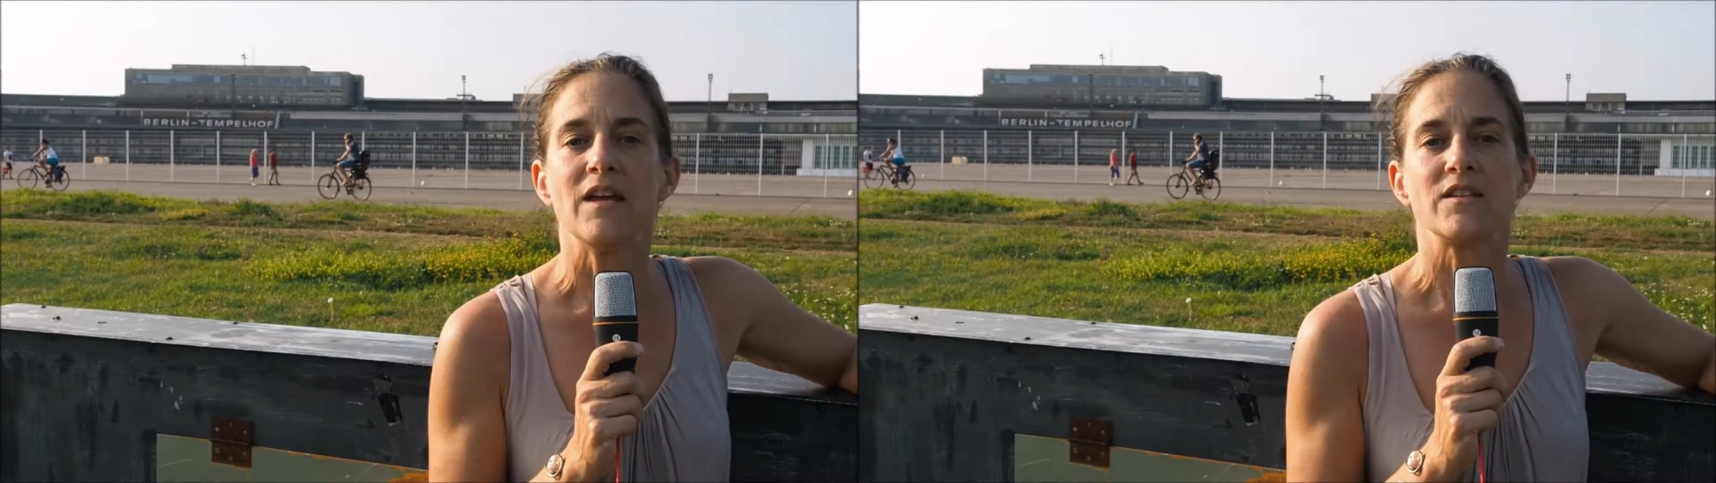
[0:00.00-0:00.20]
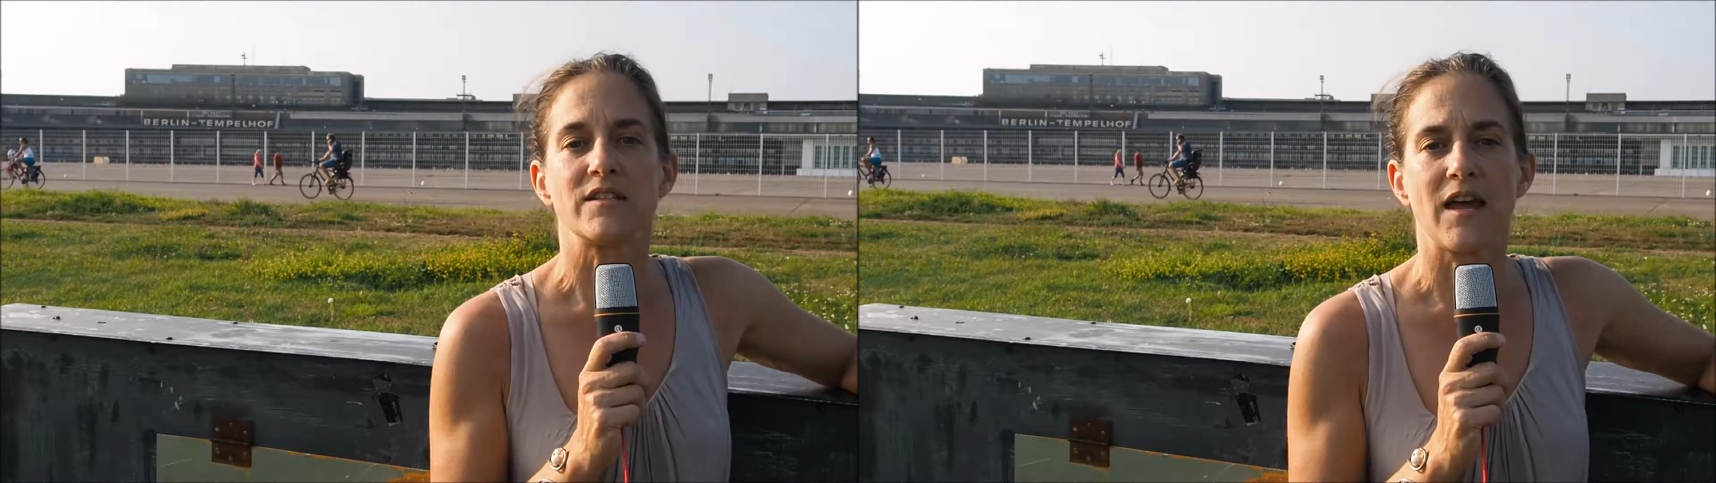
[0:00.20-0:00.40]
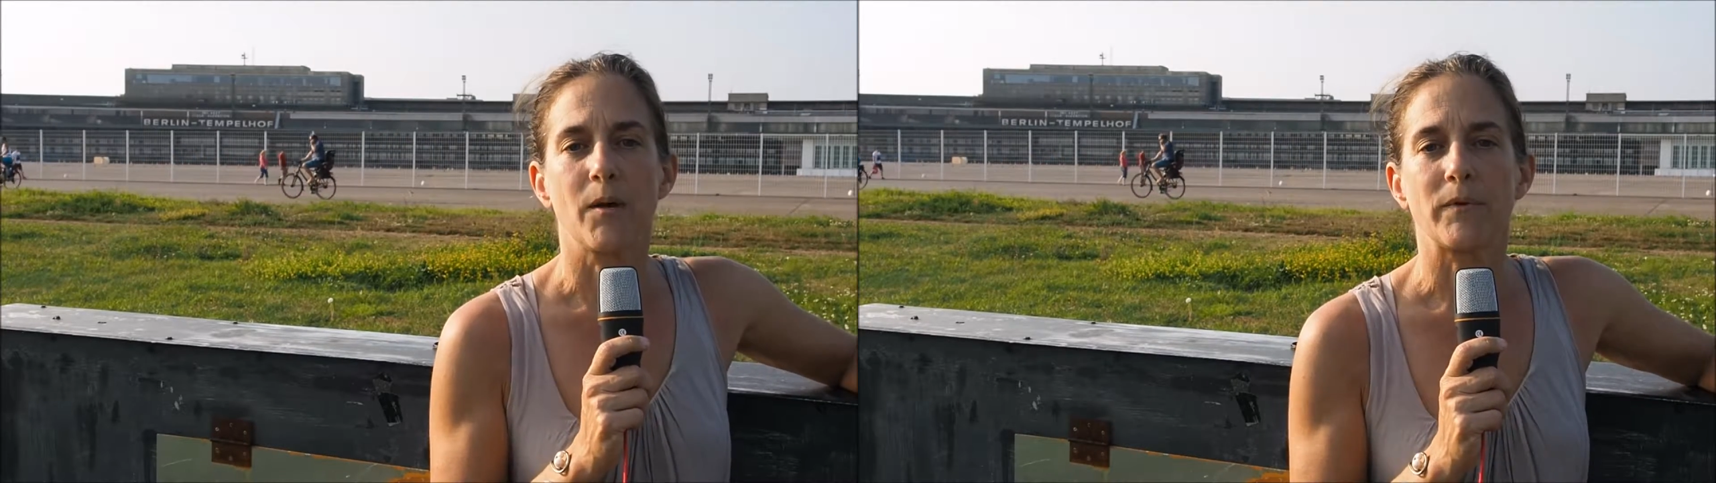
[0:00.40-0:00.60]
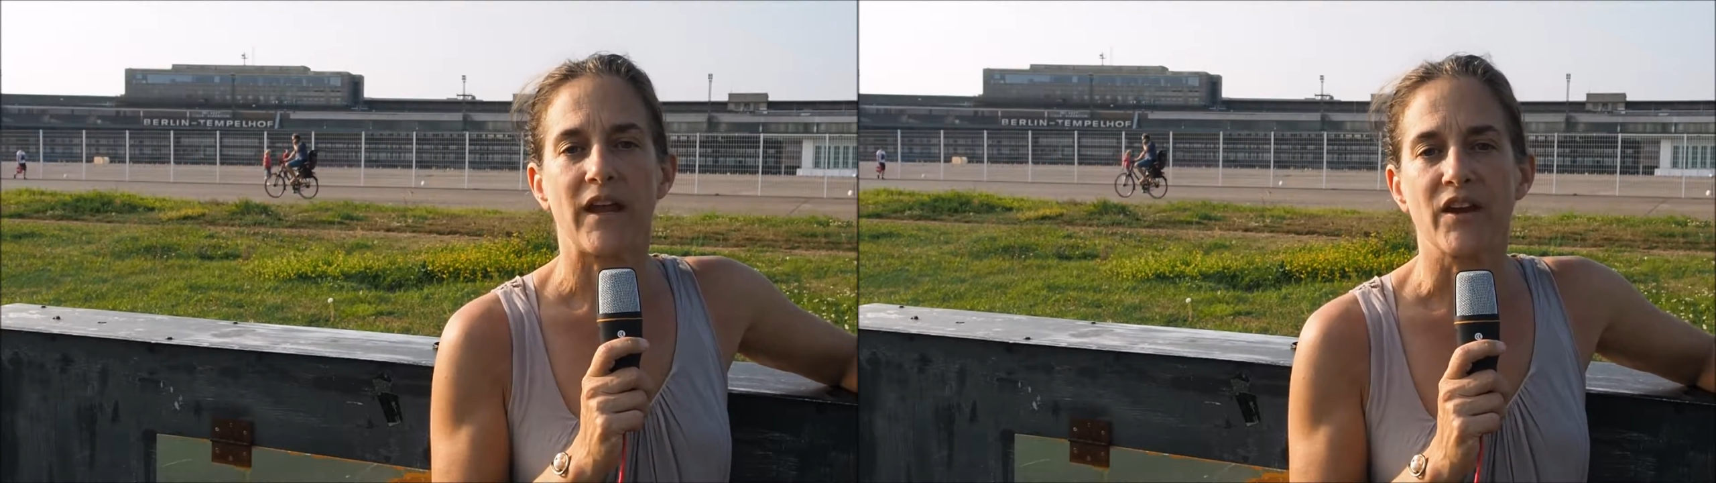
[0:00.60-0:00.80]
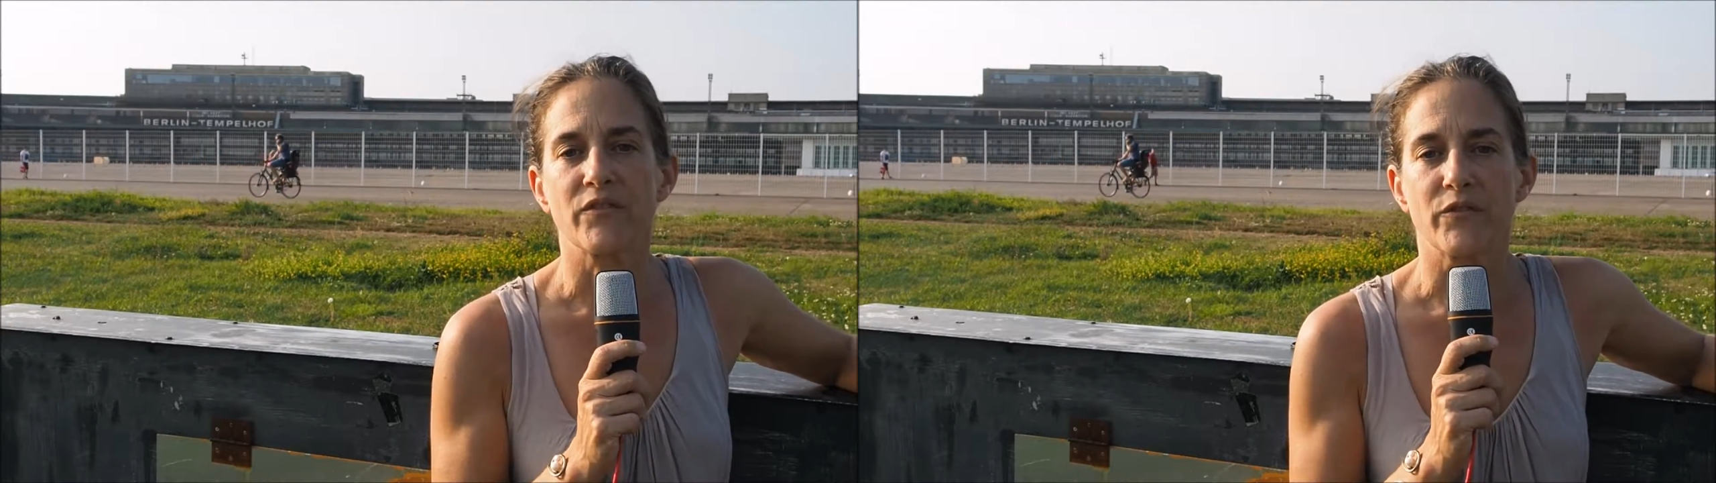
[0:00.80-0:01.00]
to help
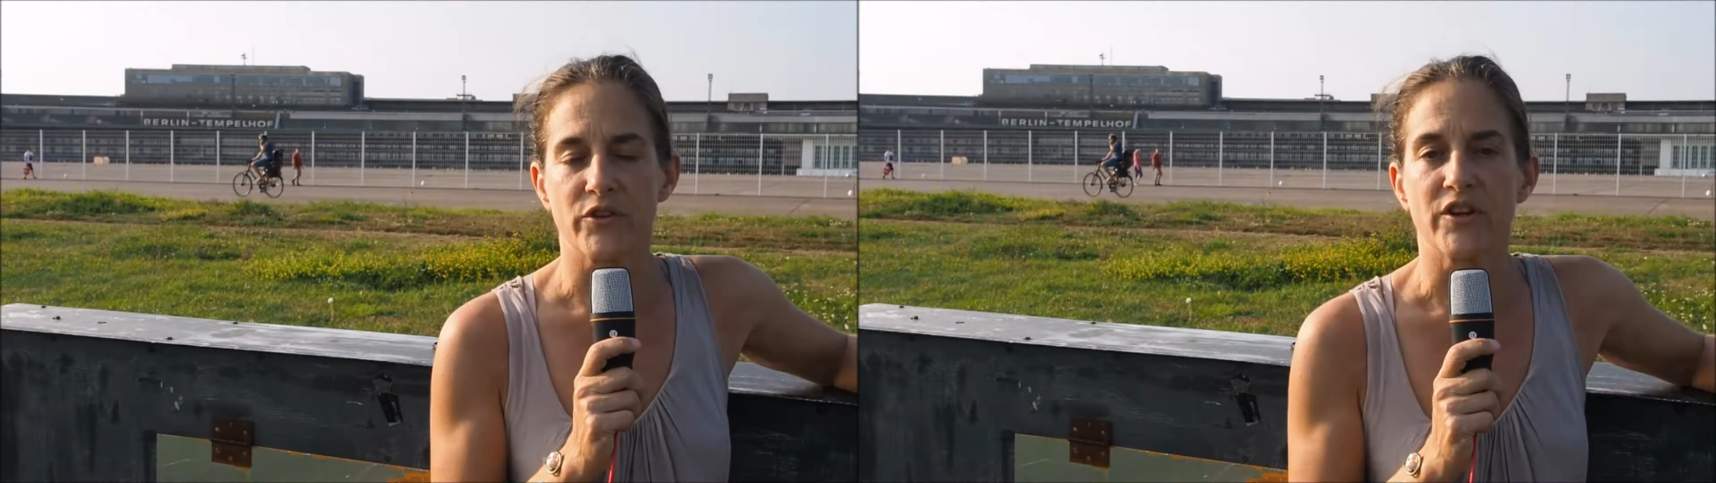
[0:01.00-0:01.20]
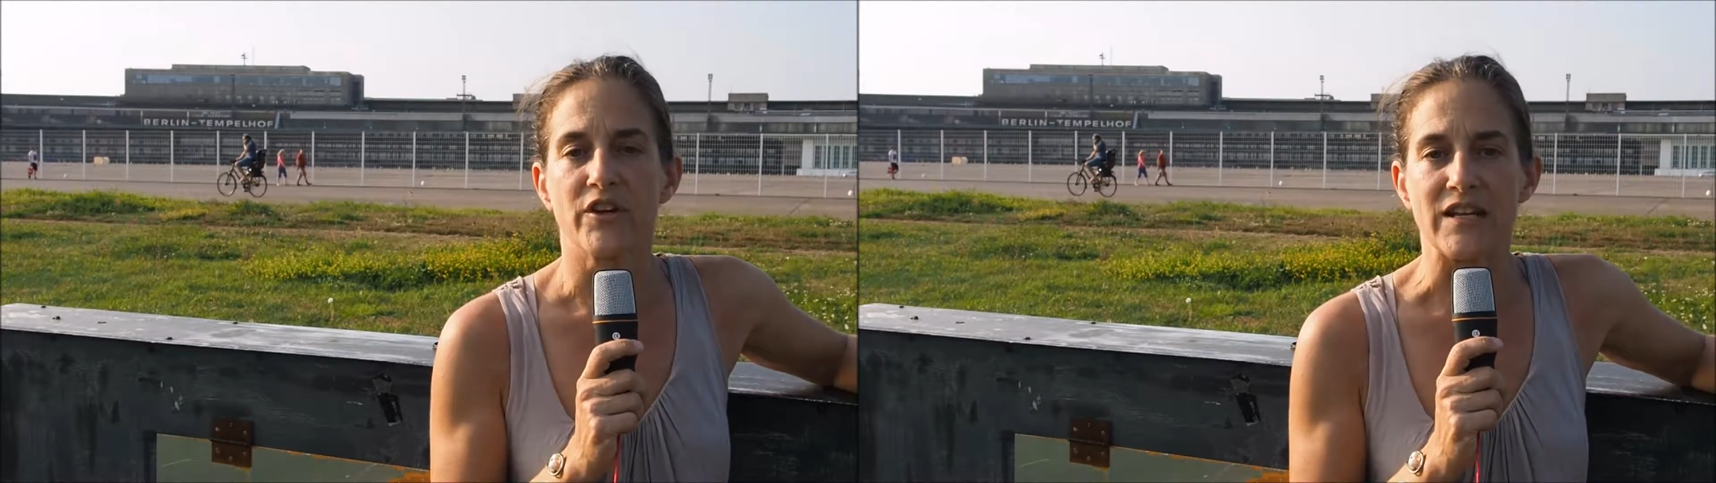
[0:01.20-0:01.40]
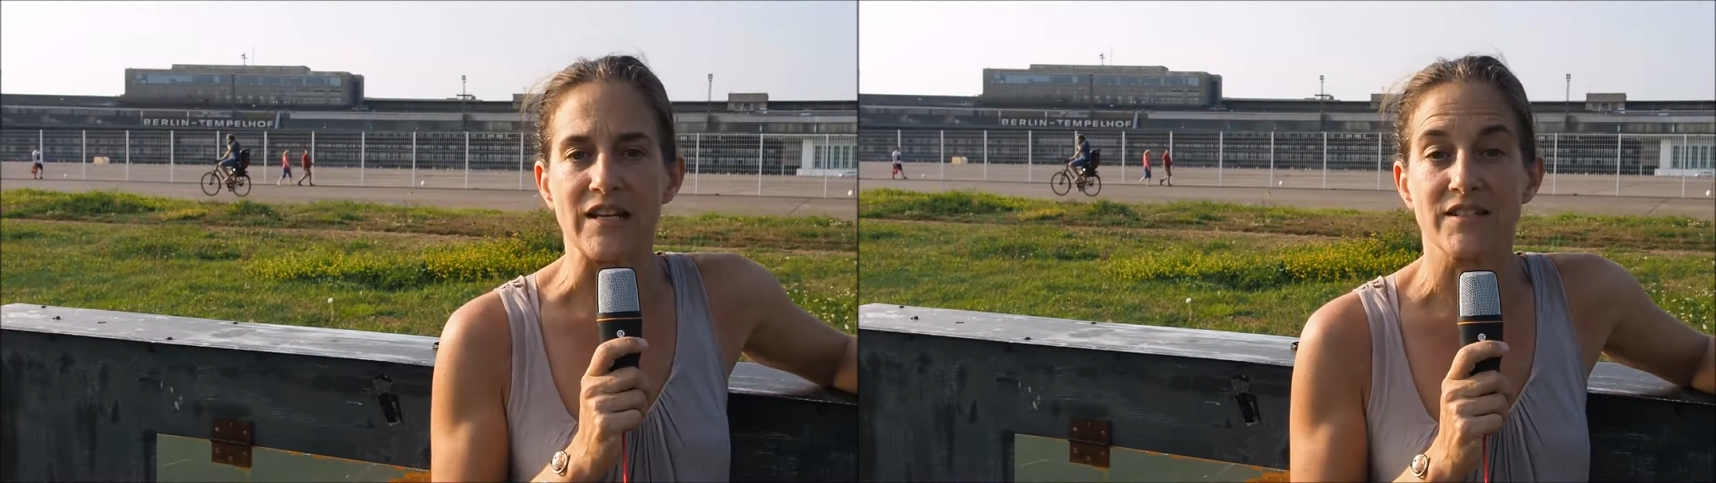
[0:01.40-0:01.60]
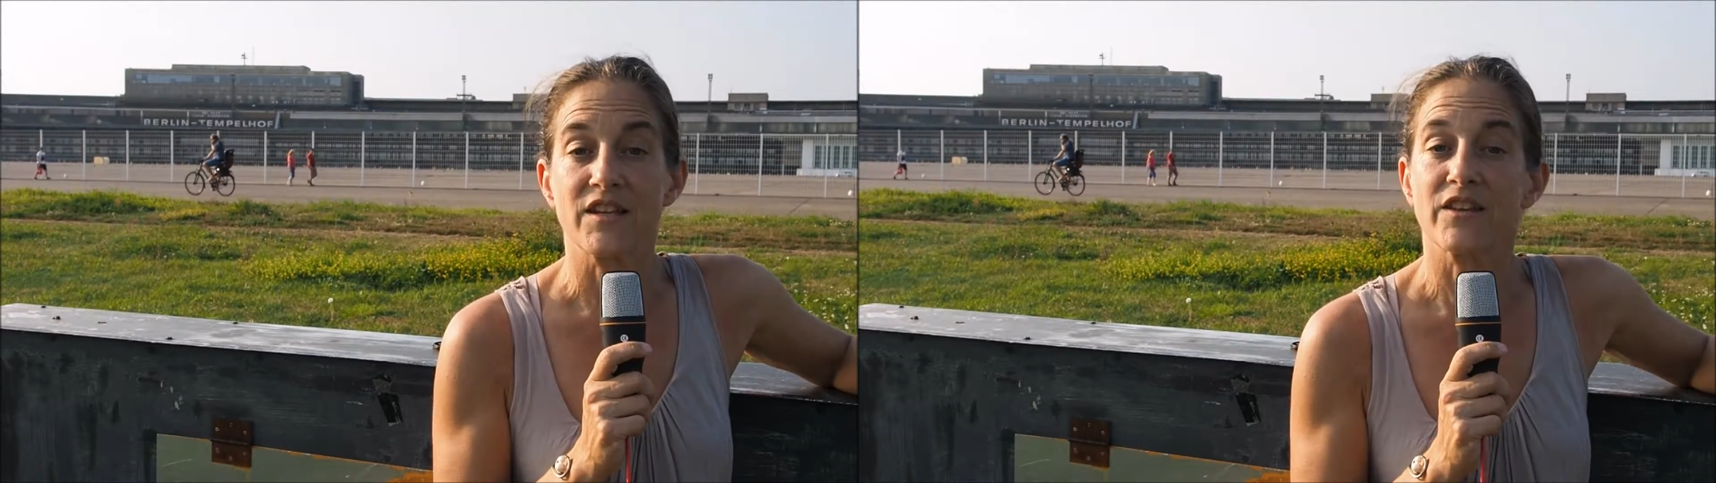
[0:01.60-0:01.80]
care for their needs,